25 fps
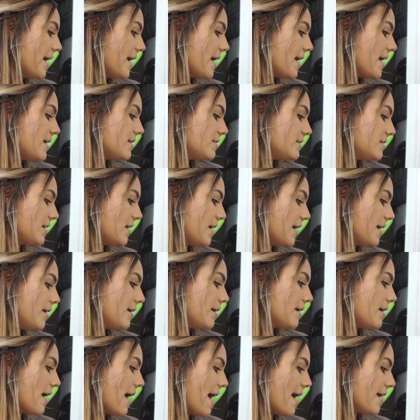And
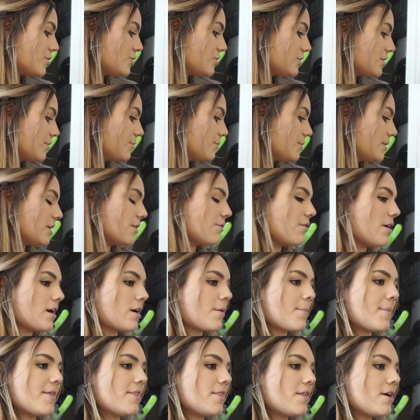I actually really
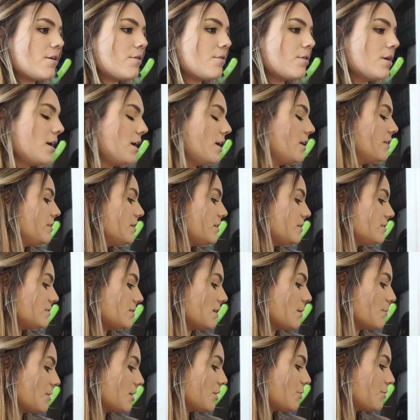recommend, though. There's
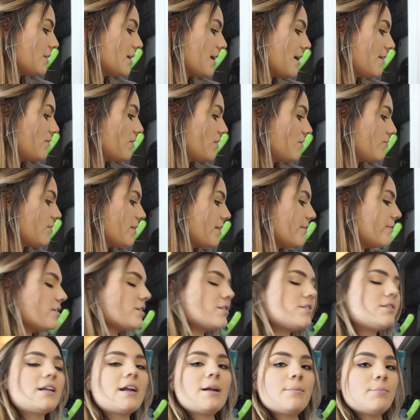some Liquid IV
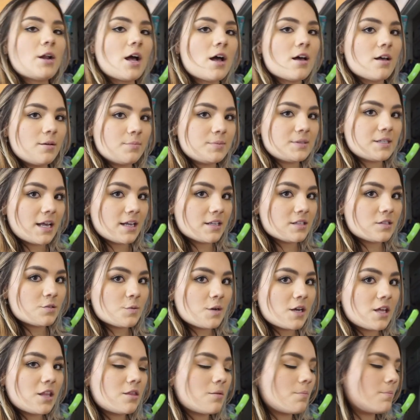flavors that I'm not obsessed
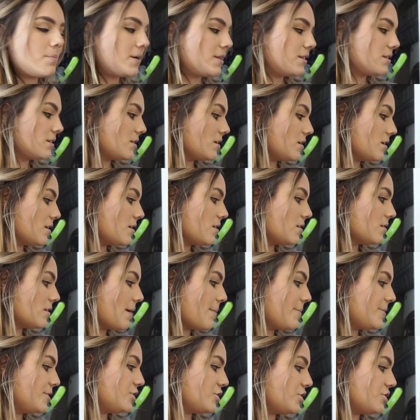with, but the
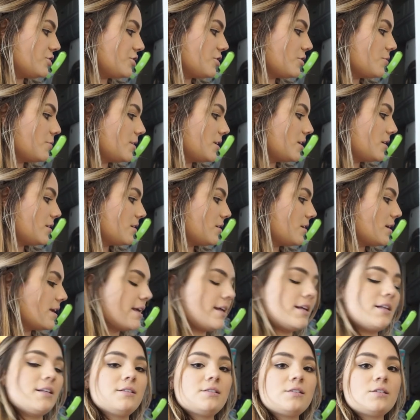lemon ginger one
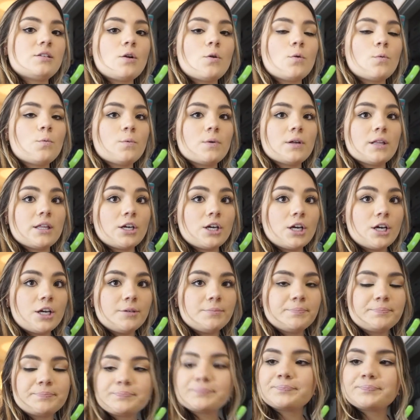is really good.